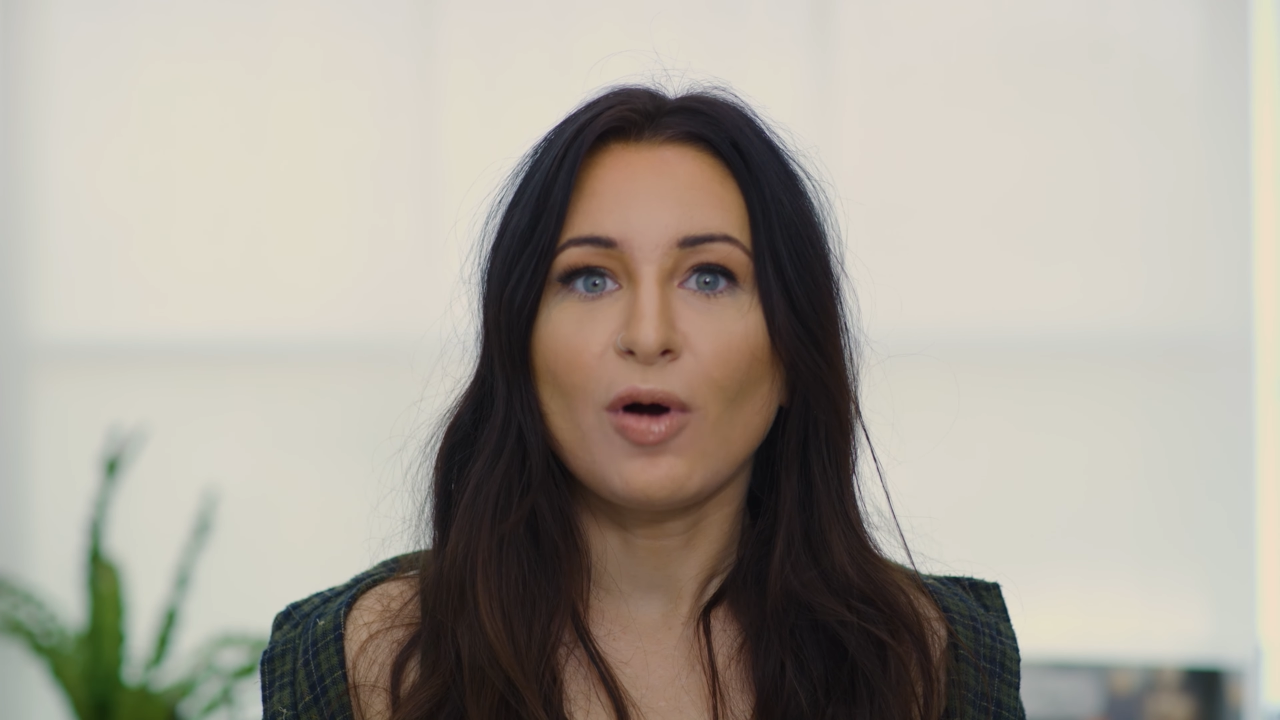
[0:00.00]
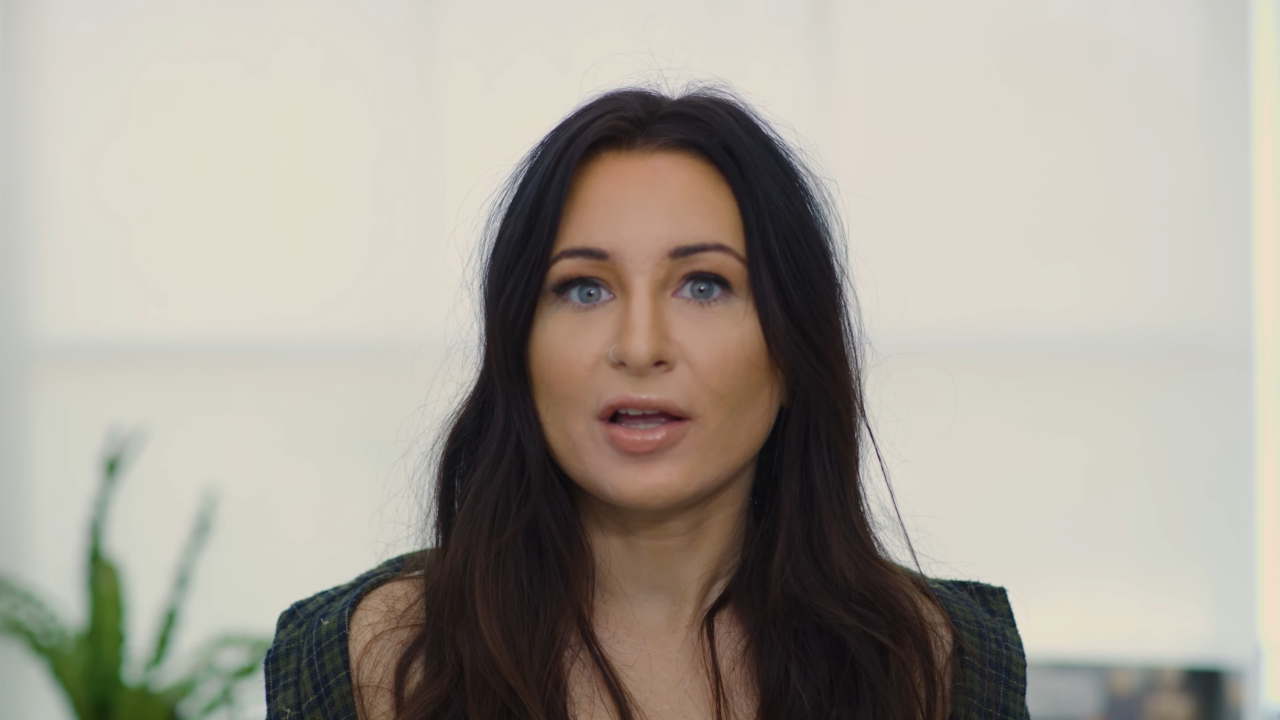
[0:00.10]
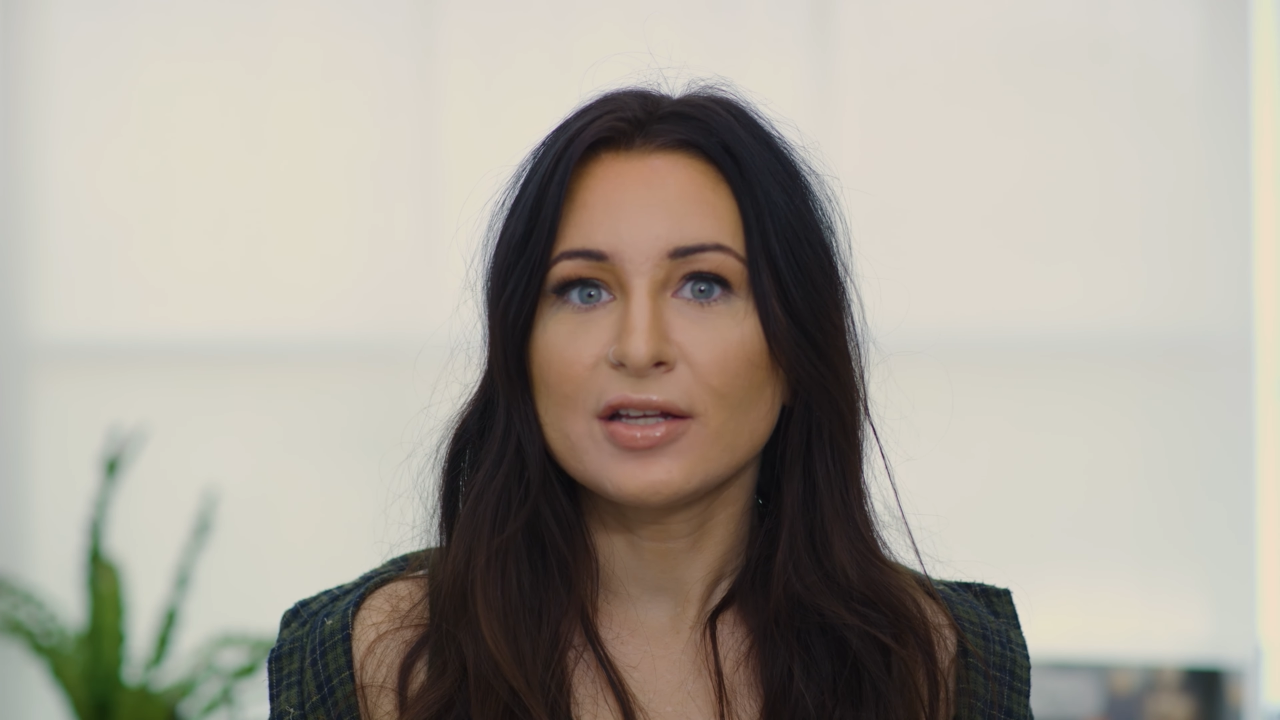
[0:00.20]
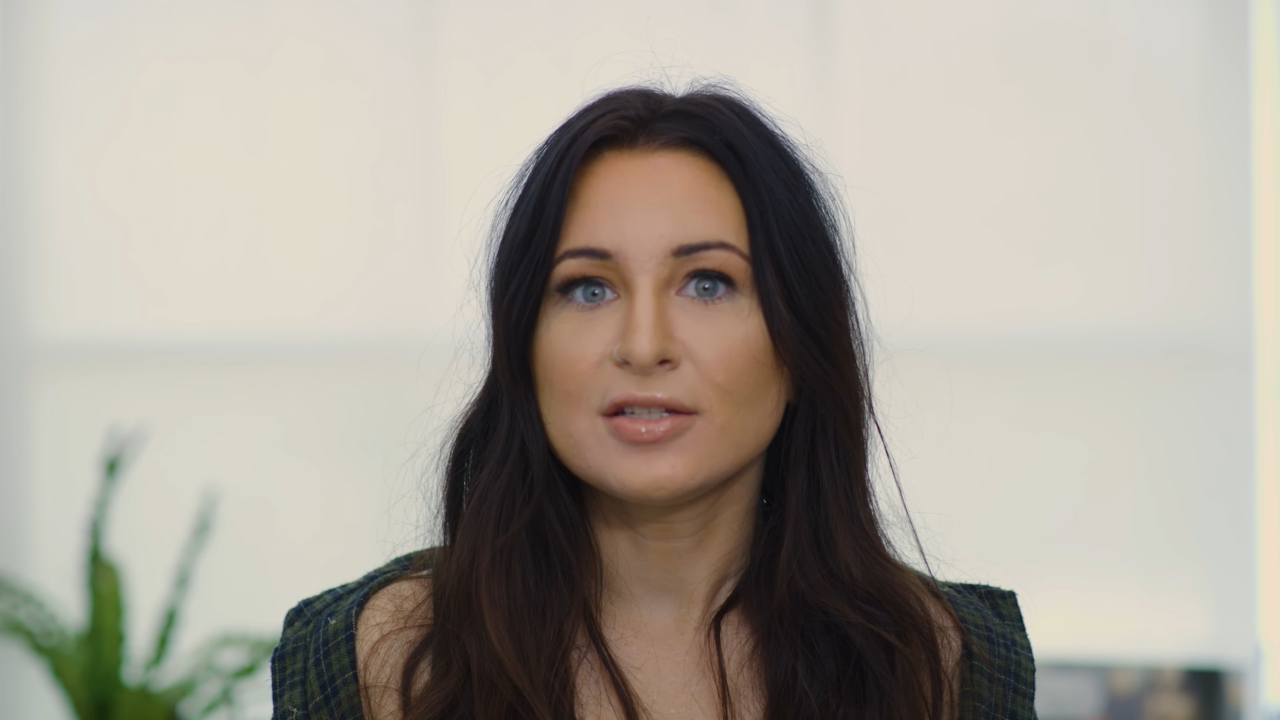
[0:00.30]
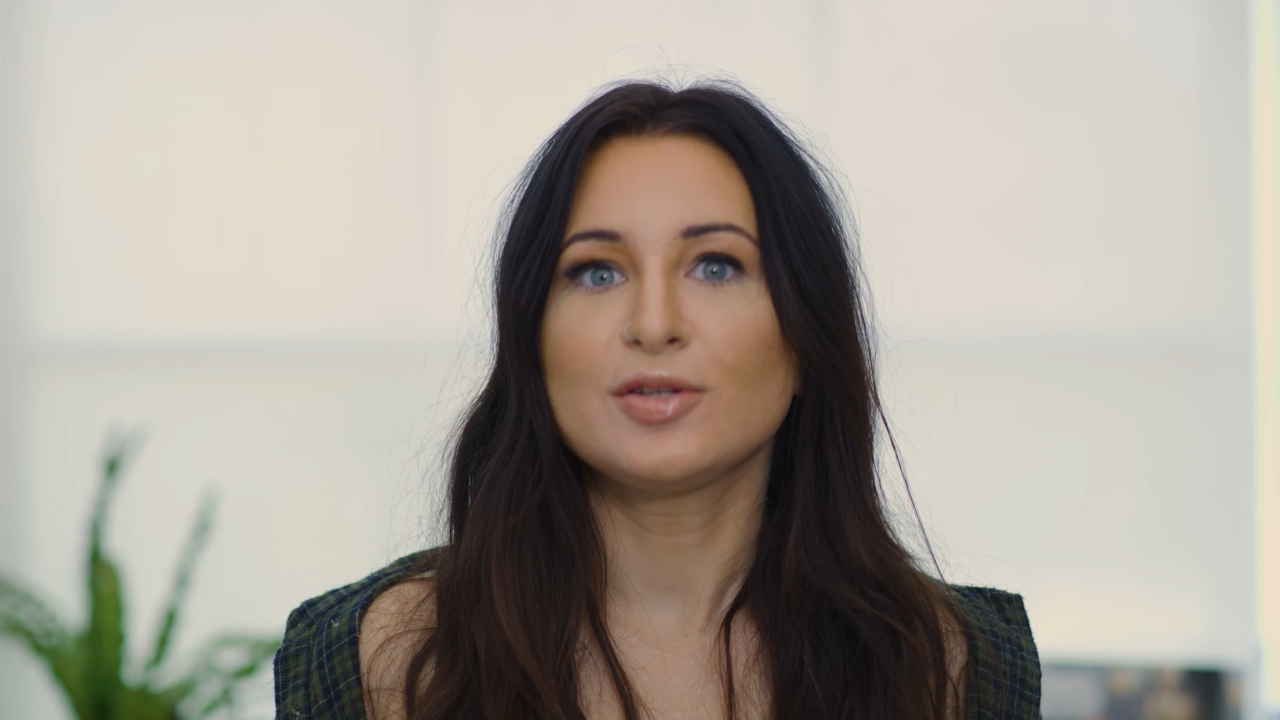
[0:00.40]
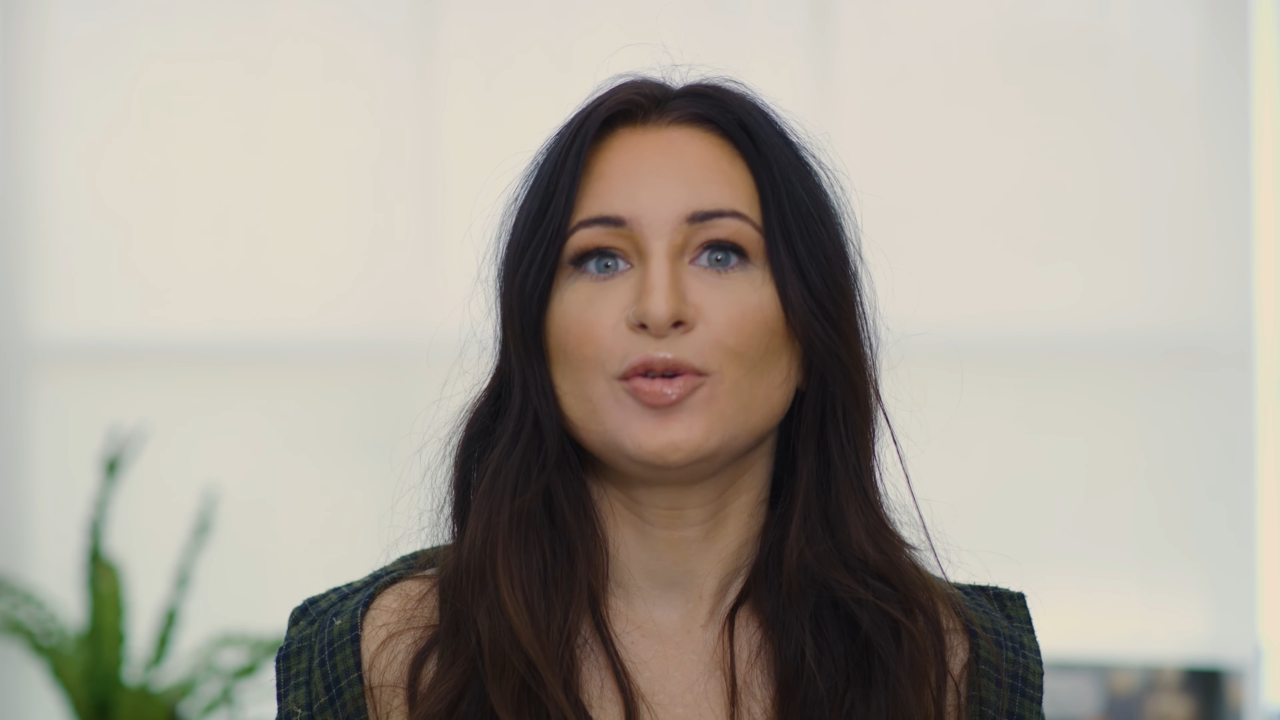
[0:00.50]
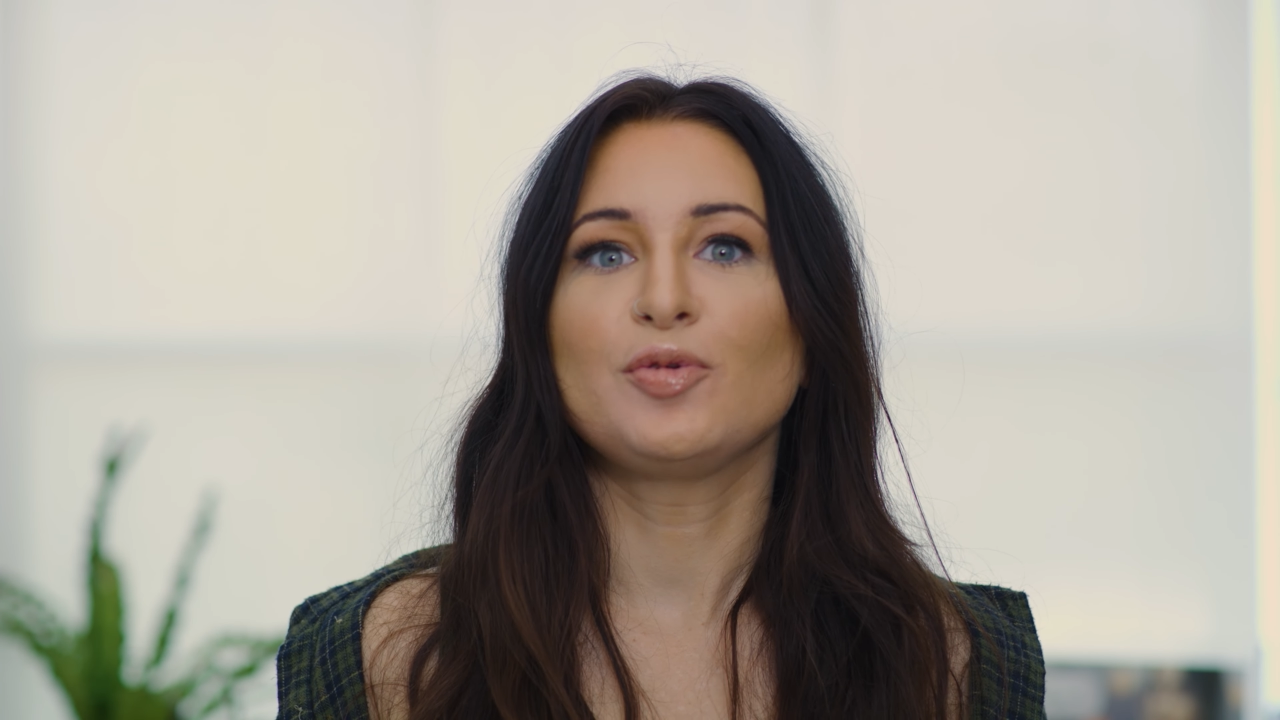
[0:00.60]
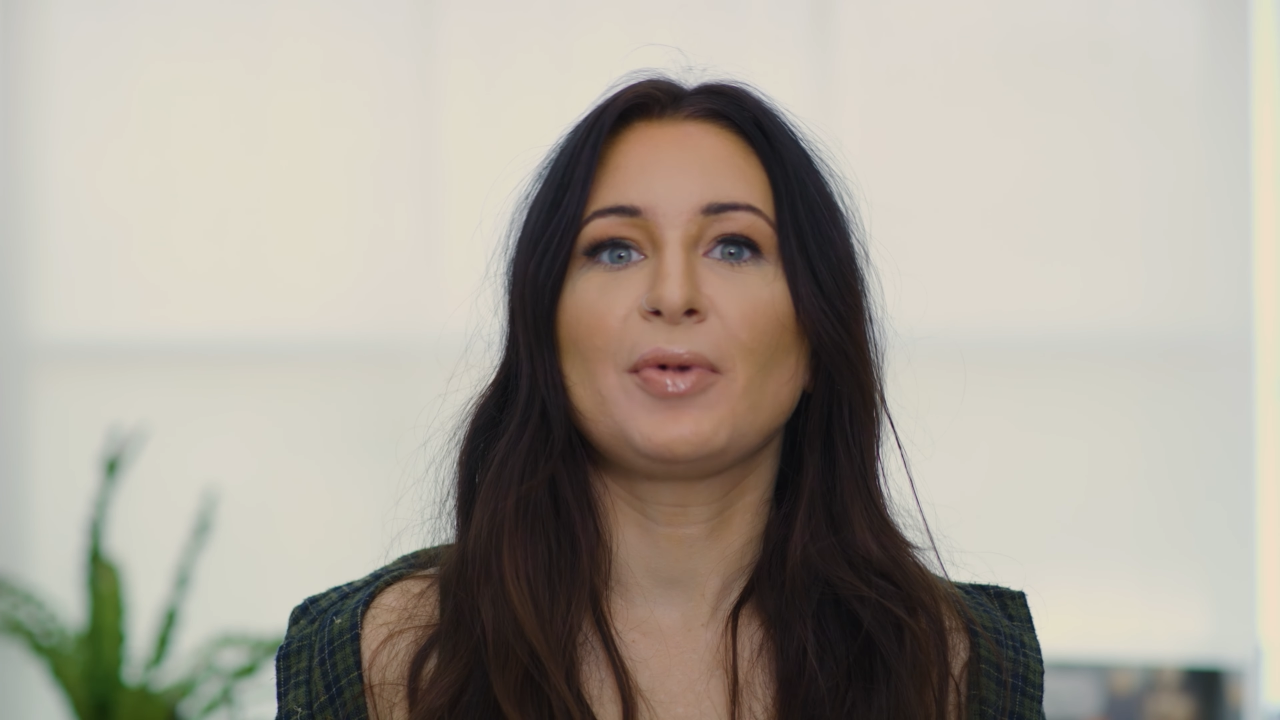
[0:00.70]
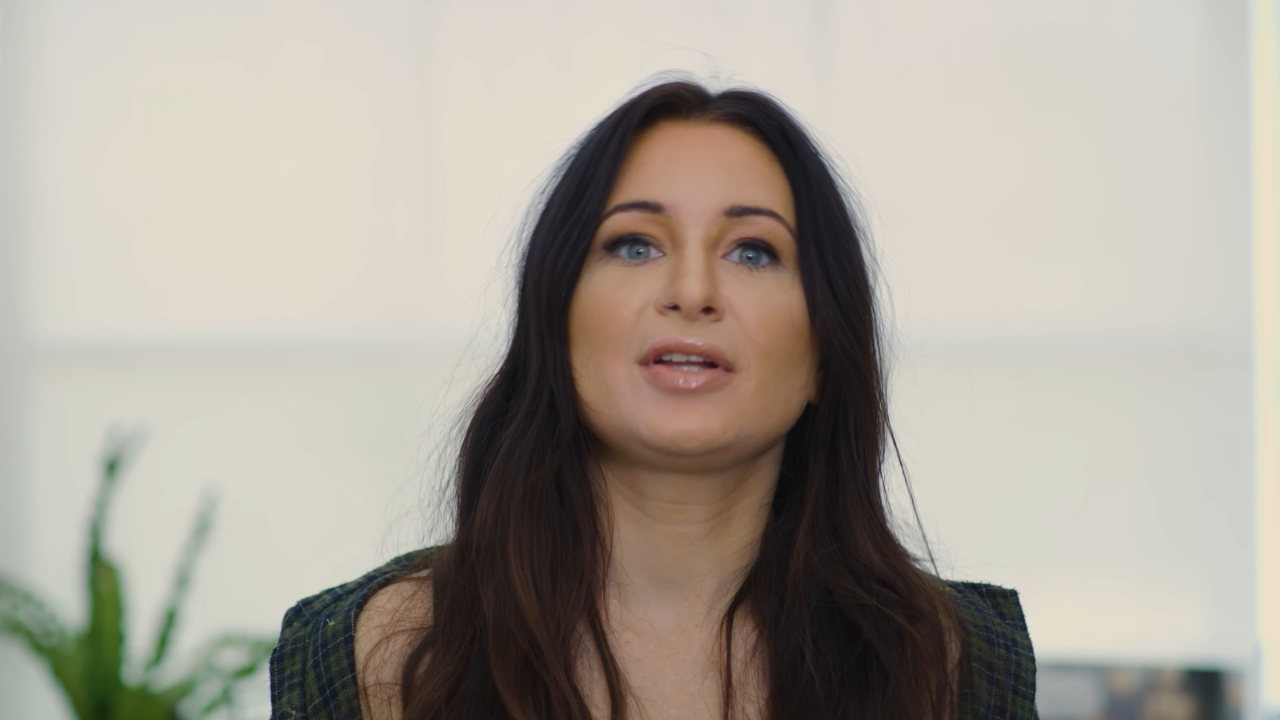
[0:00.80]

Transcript: walk into